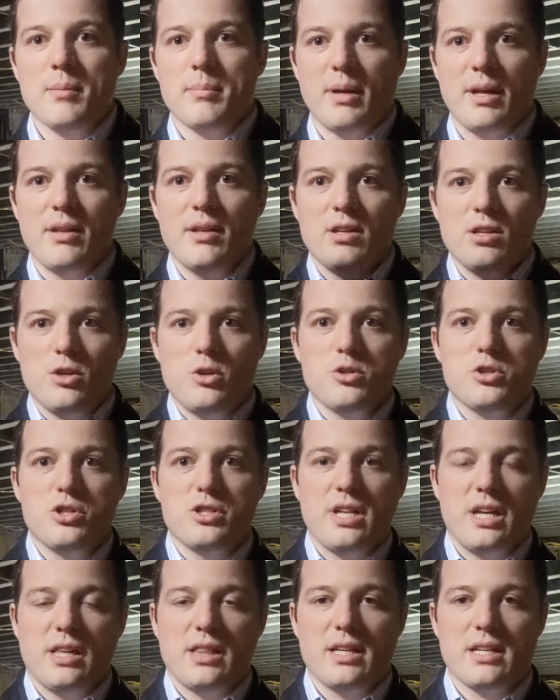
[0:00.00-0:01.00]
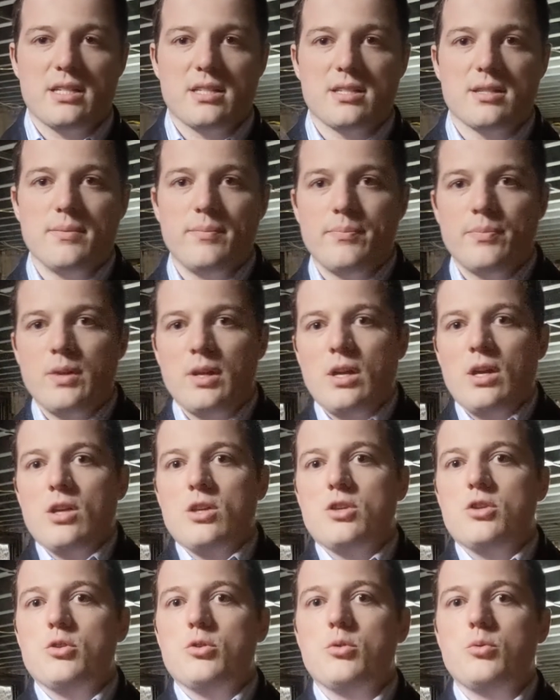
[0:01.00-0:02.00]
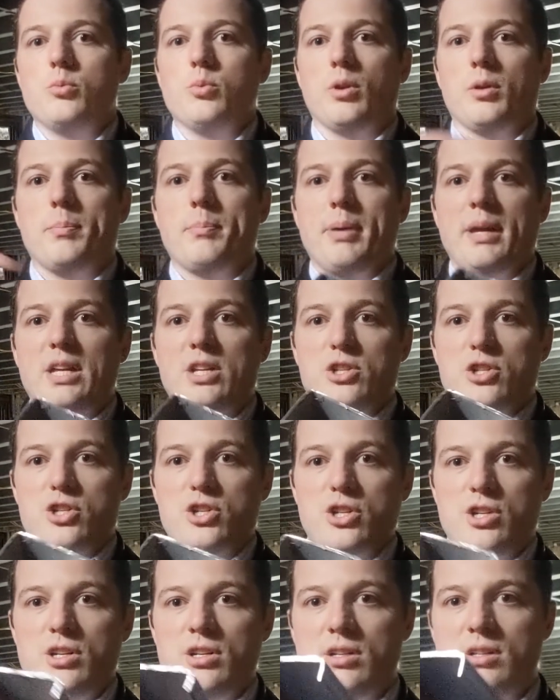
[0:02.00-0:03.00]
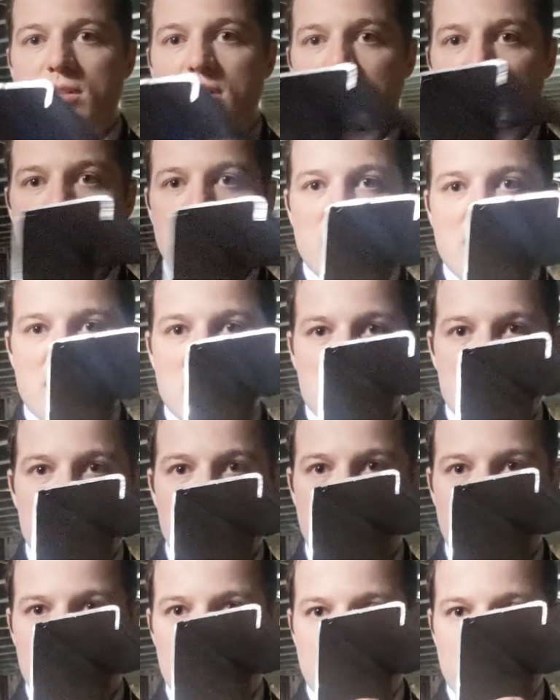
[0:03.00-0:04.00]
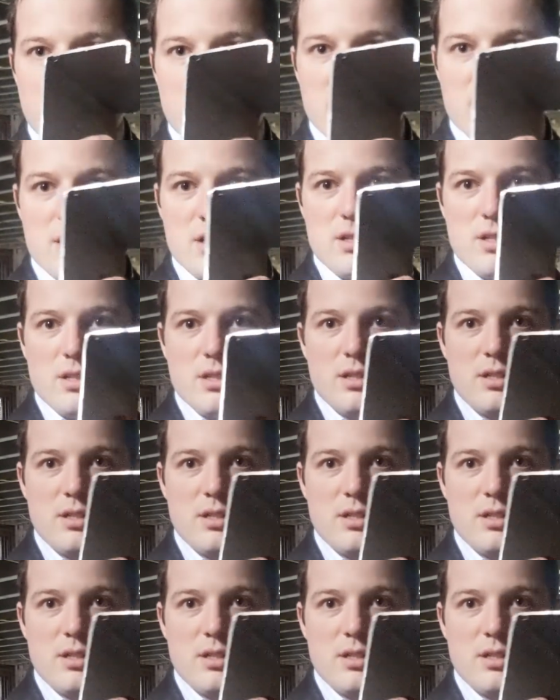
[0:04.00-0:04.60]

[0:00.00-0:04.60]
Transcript: But usually you take this, you will pinch to get over here